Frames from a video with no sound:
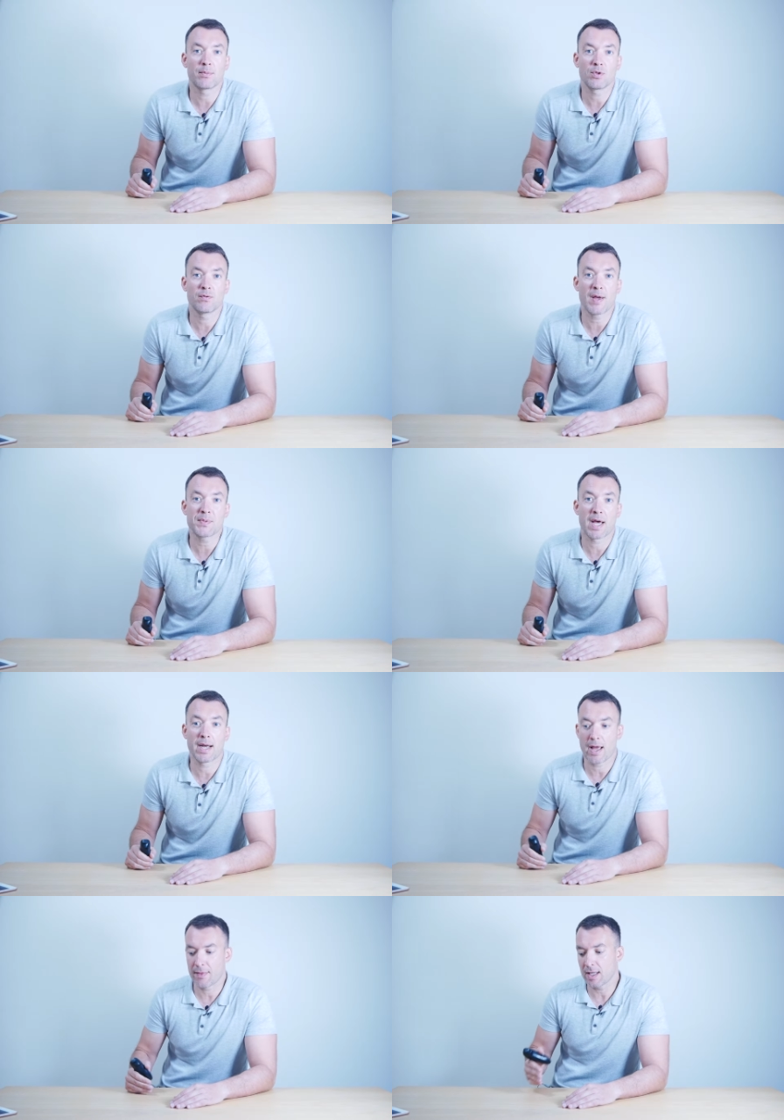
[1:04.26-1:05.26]
to the website,
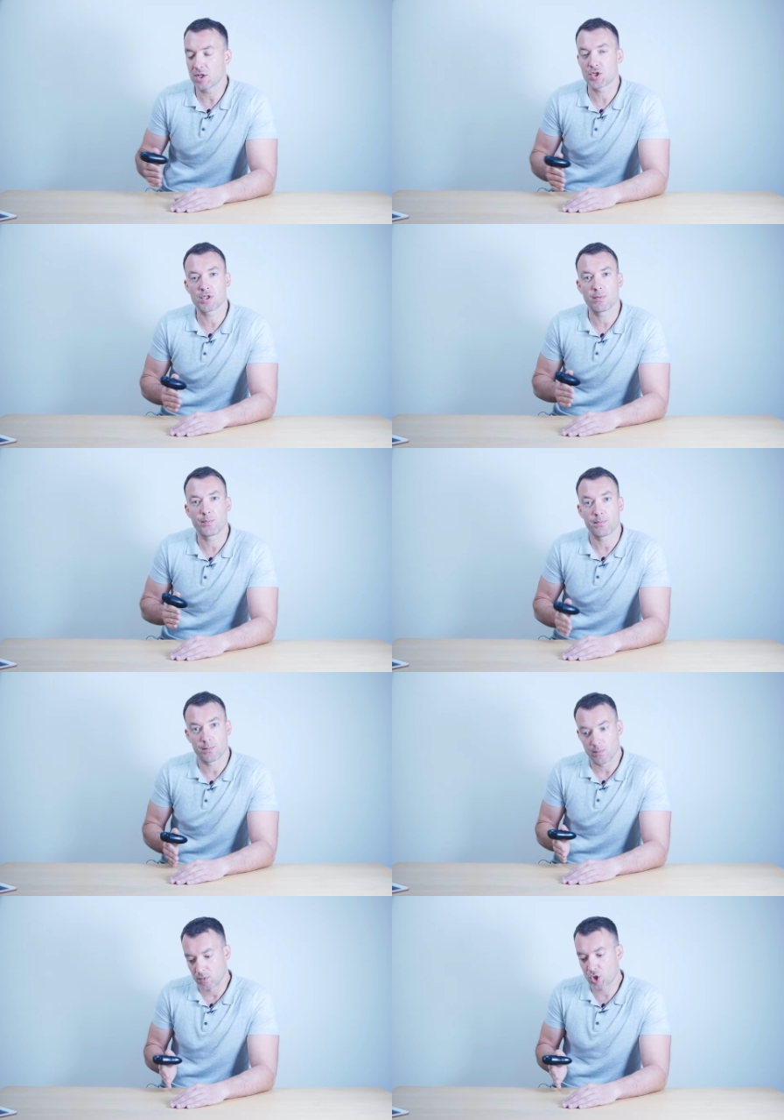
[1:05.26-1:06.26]
and then it's just the
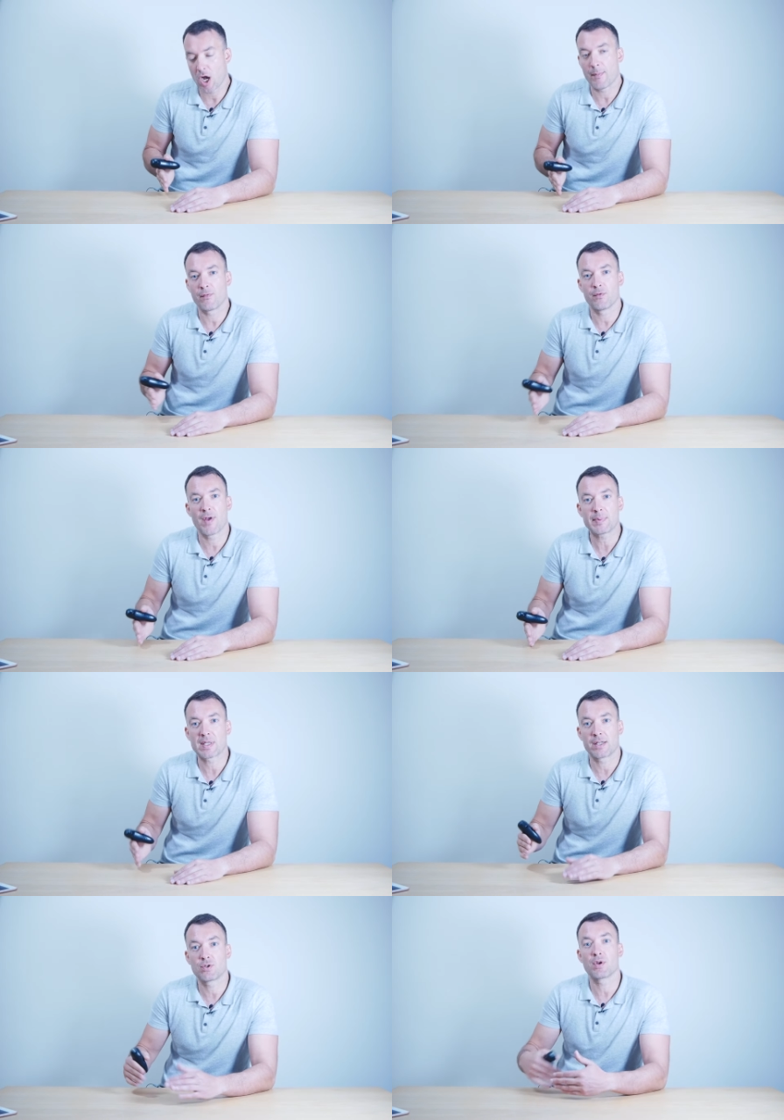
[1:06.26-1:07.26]
job of the
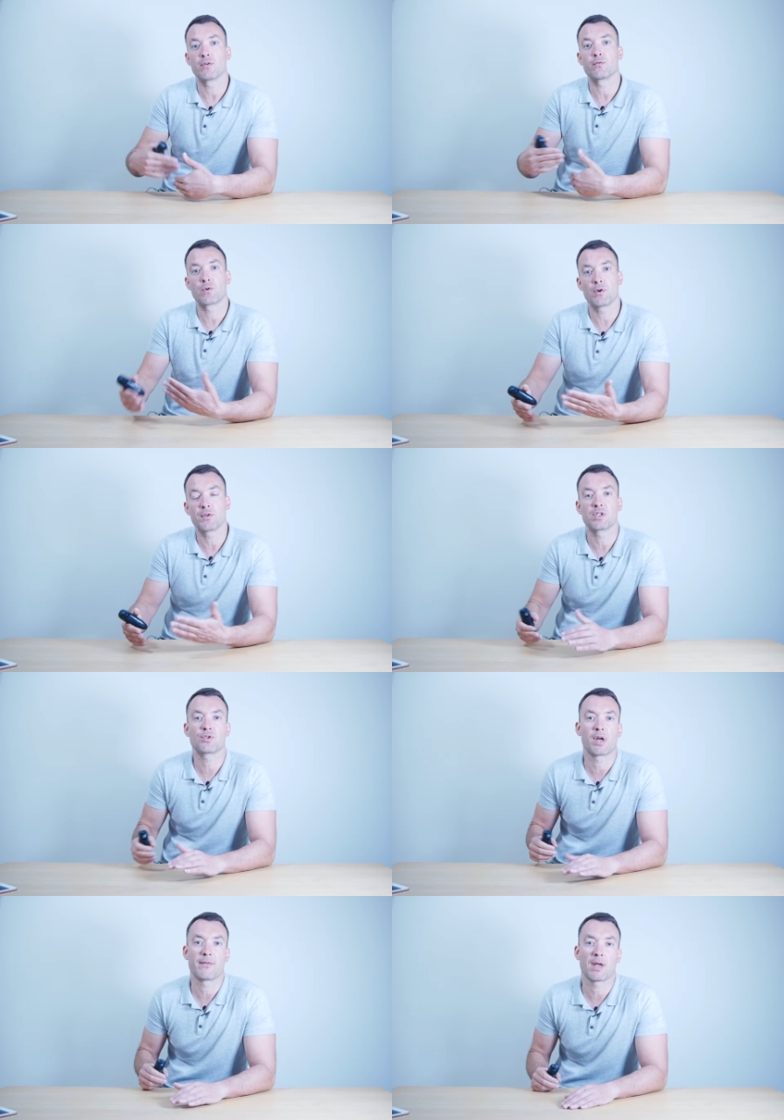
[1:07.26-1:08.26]
website to convert this
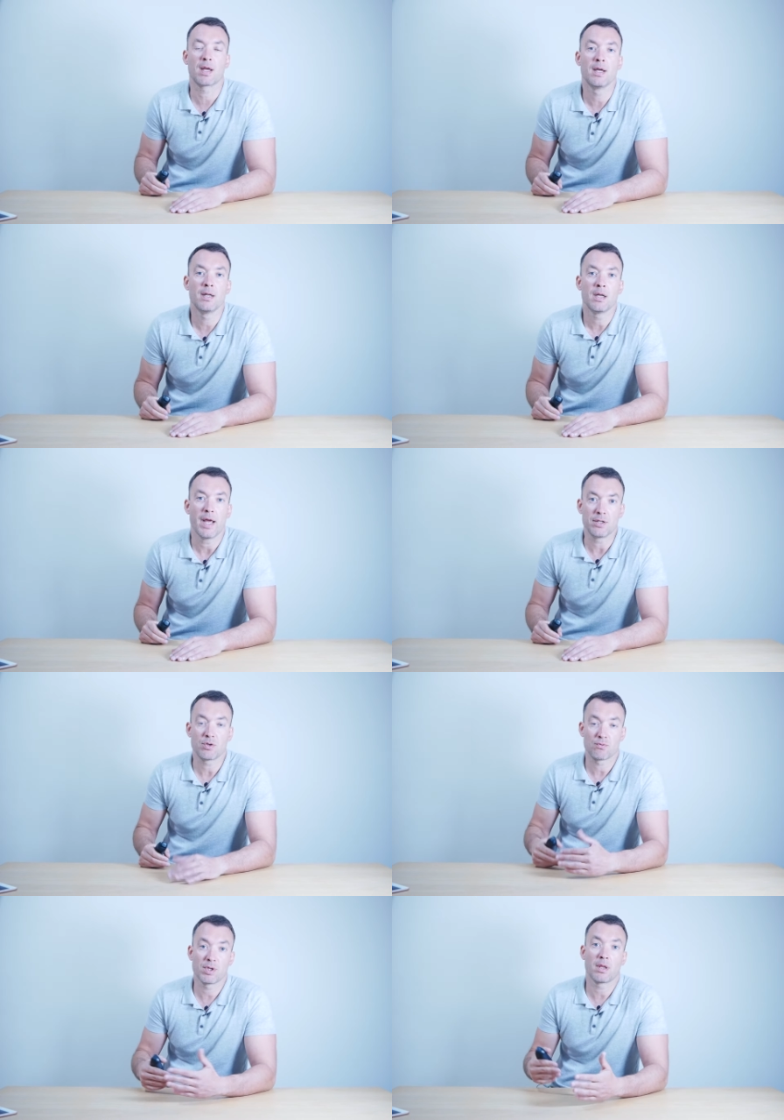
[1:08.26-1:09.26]
traffic into
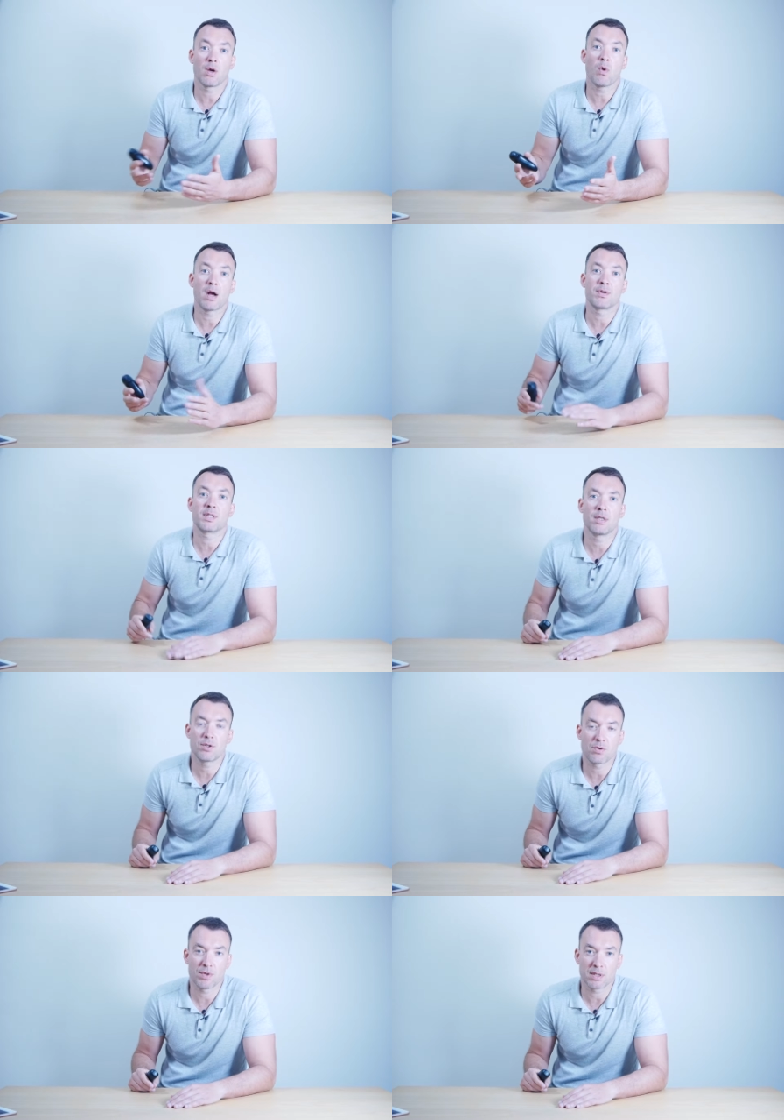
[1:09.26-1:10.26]
real inquiries,
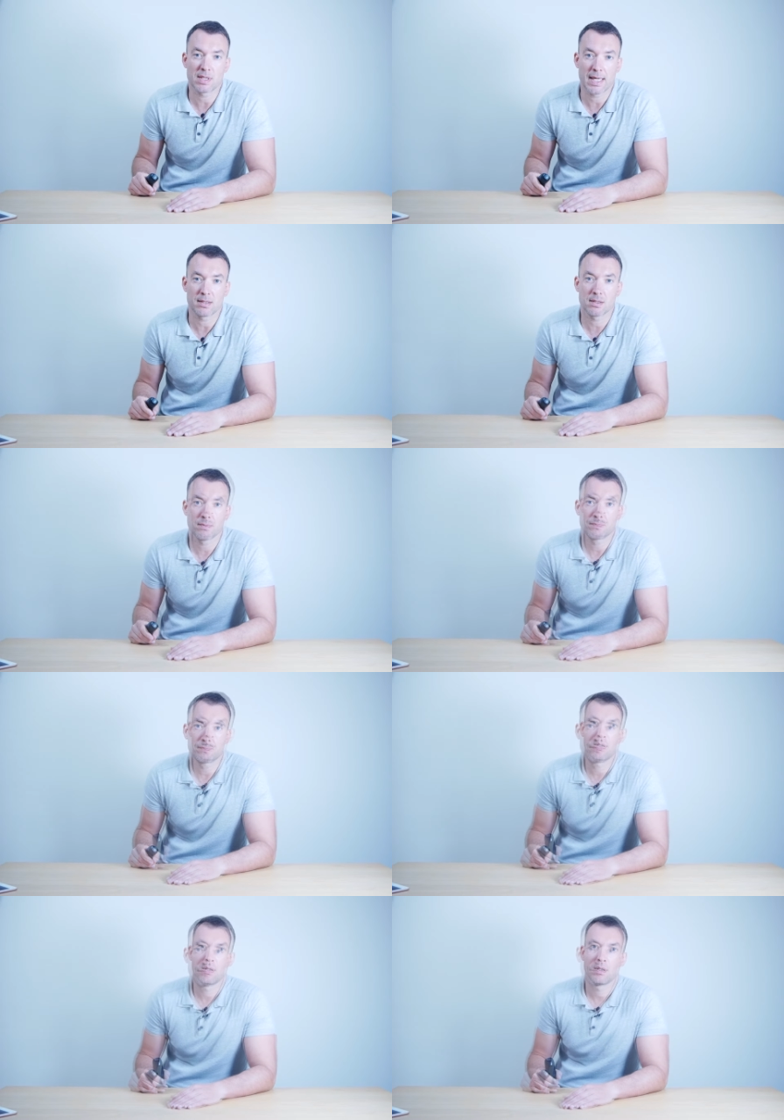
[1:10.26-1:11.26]
into real sales.
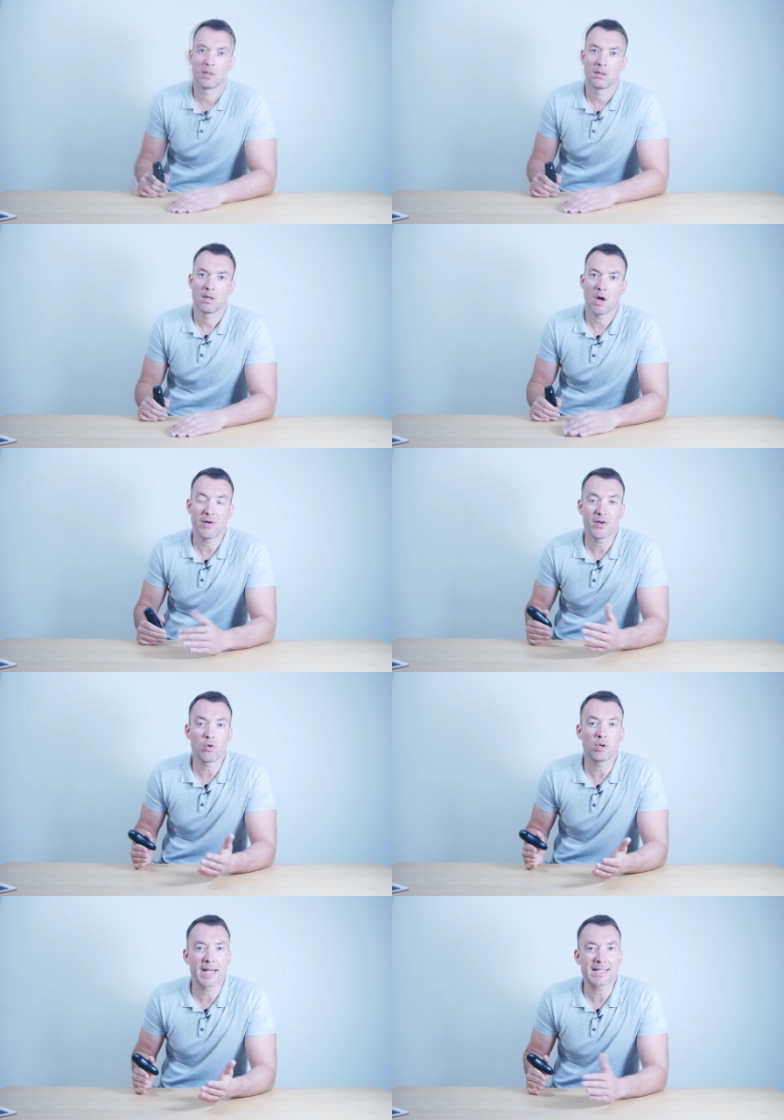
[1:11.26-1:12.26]
However,
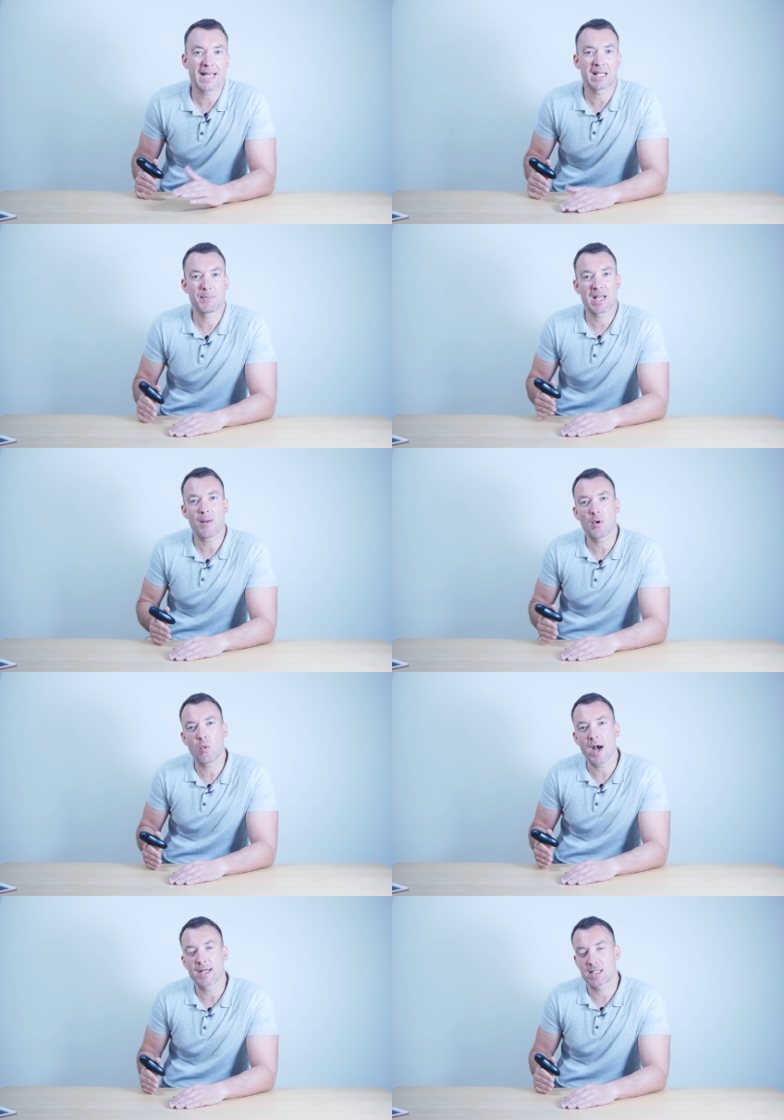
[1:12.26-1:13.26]
Google Ads can become
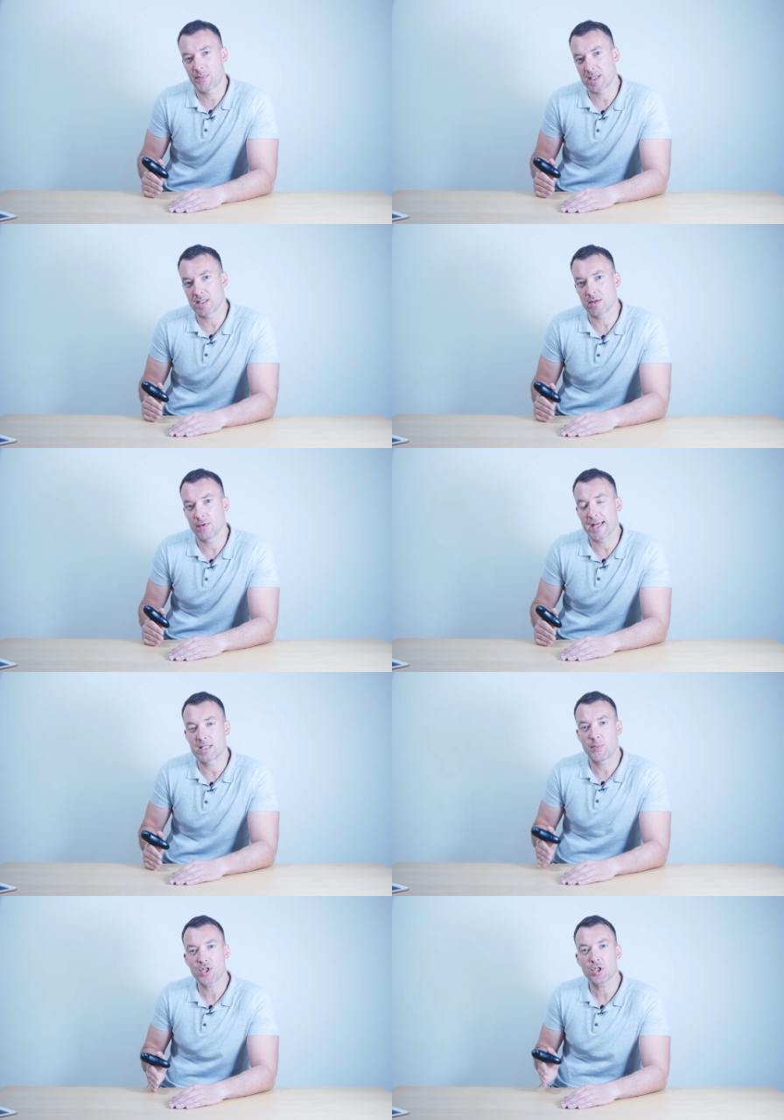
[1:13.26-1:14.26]
quite expensive,
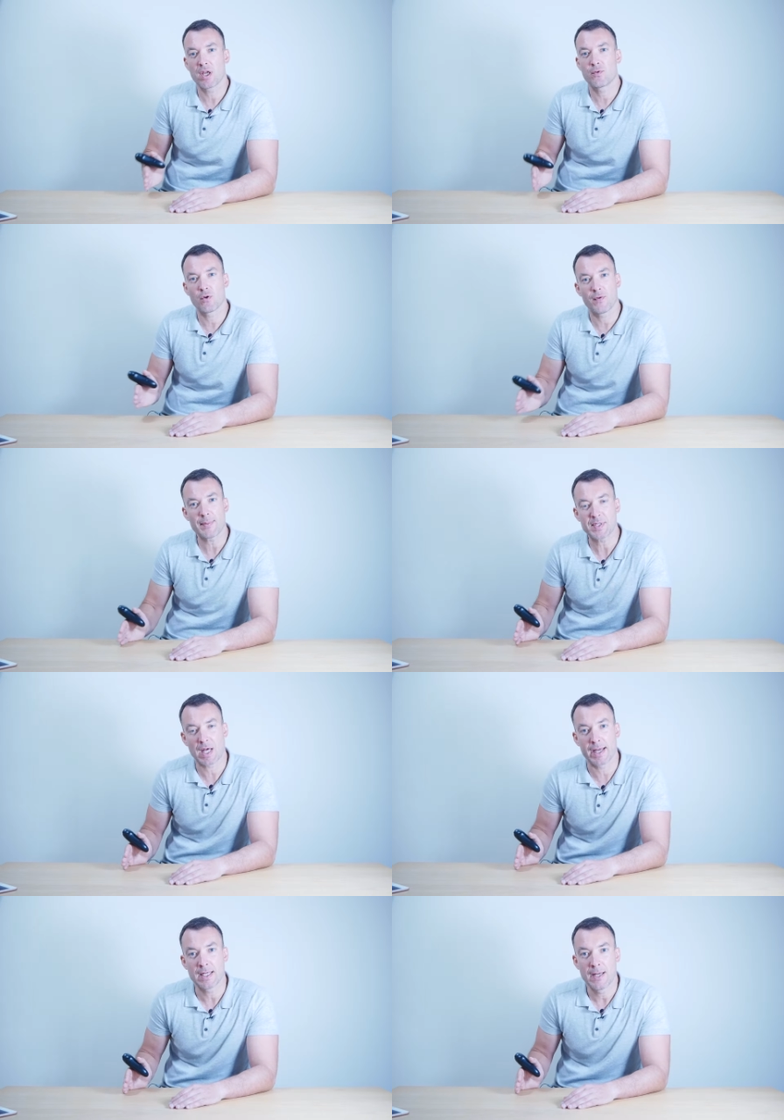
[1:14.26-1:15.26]
especially if your
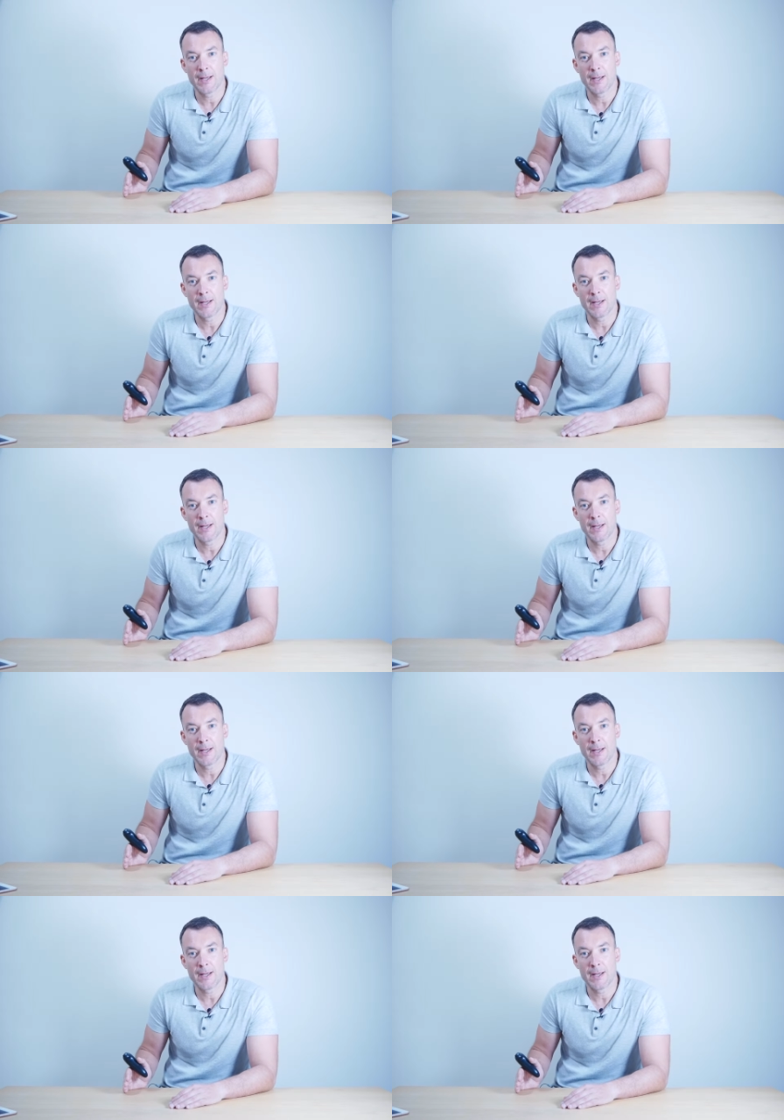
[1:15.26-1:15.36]
website